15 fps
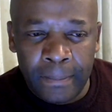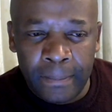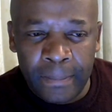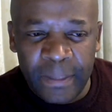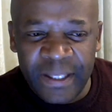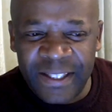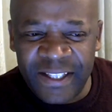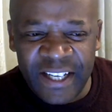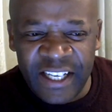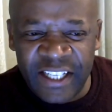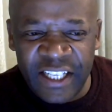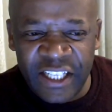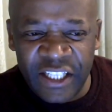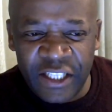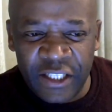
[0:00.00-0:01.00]

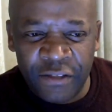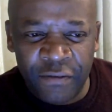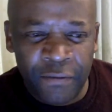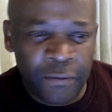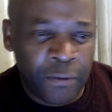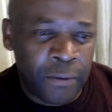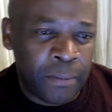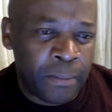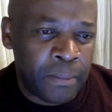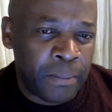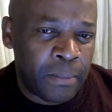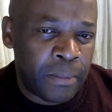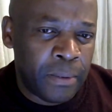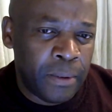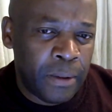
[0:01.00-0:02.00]
strategies
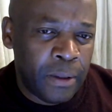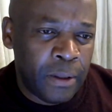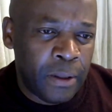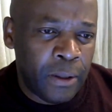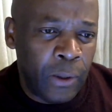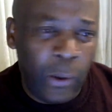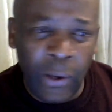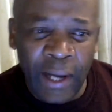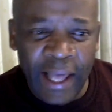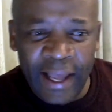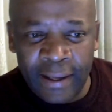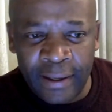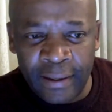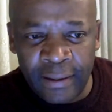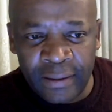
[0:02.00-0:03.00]
from all
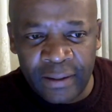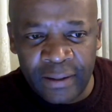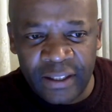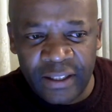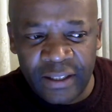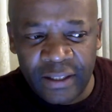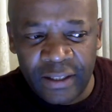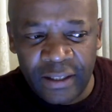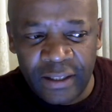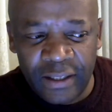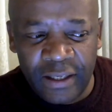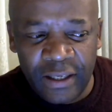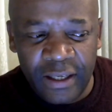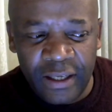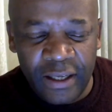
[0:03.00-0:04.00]
angles,
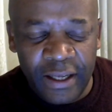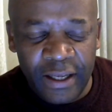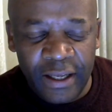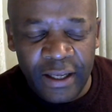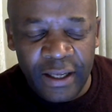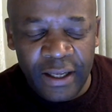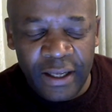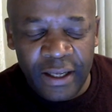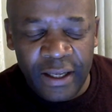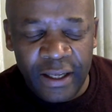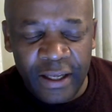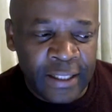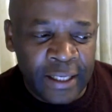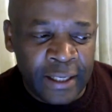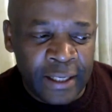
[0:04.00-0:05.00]
and
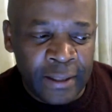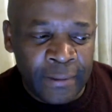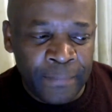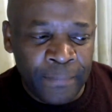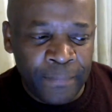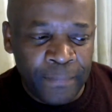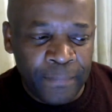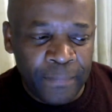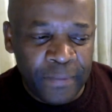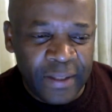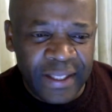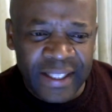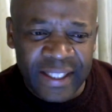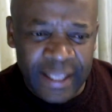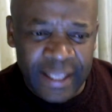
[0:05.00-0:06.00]

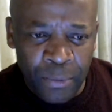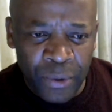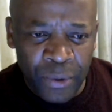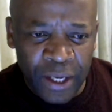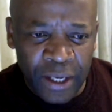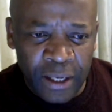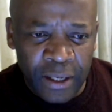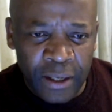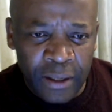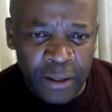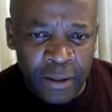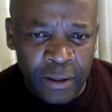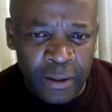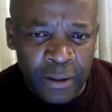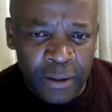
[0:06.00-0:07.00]
somewhere
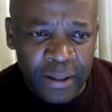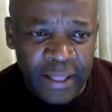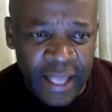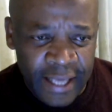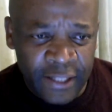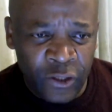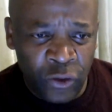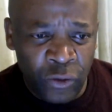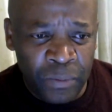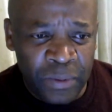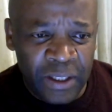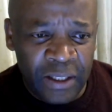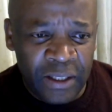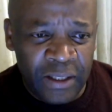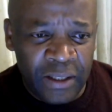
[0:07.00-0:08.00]
there has to
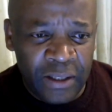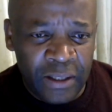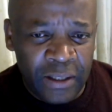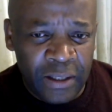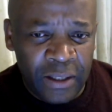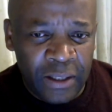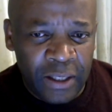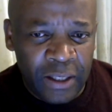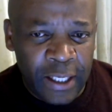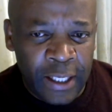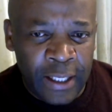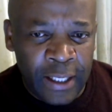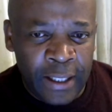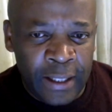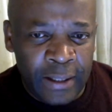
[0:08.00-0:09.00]
be
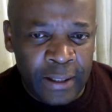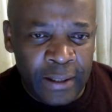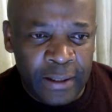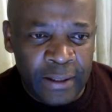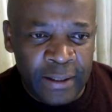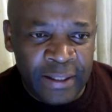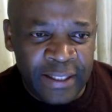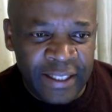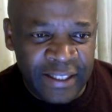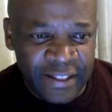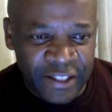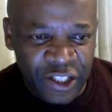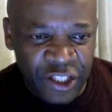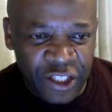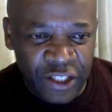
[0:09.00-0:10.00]

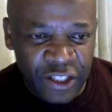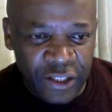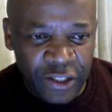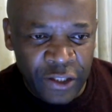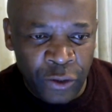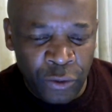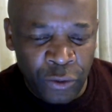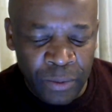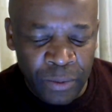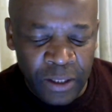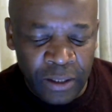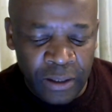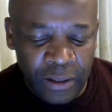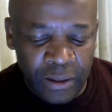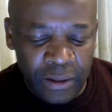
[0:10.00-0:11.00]
decisions to
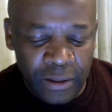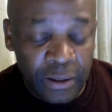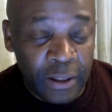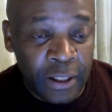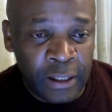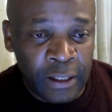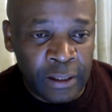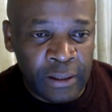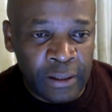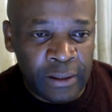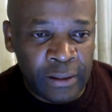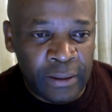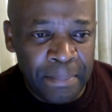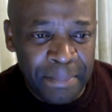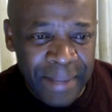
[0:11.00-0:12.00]
be
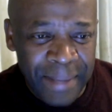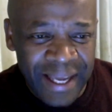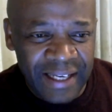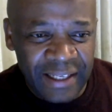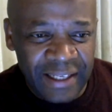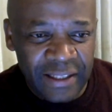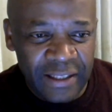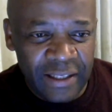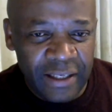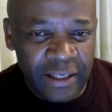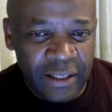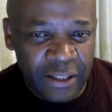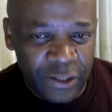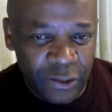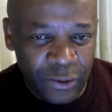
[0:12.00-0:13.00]
made.
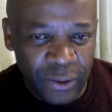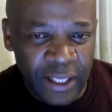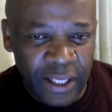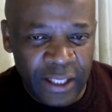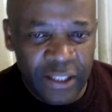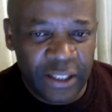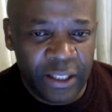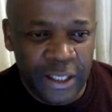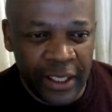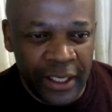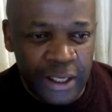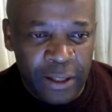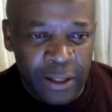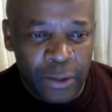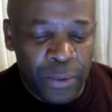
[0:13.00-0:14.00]
so that
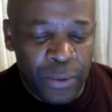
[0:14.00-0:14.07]
we